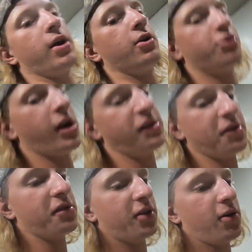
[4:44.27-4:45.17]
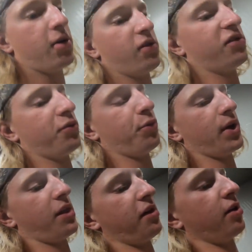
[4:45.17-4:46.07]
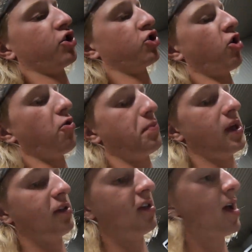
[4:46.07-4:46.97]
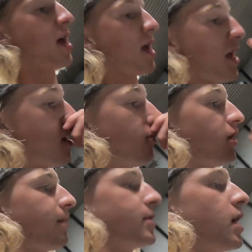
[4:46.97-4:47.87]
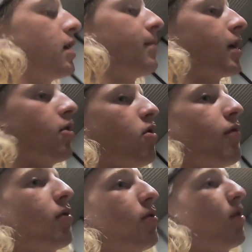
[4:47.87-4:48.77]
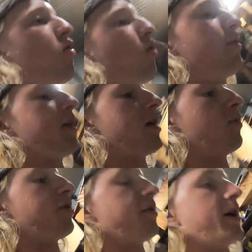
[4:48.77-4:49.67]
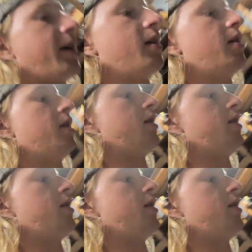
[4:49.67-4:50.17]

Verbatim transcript: We're gonna trace those logos with Sharpies. And then when I'm done, I'm gonna go over the whole thing with like a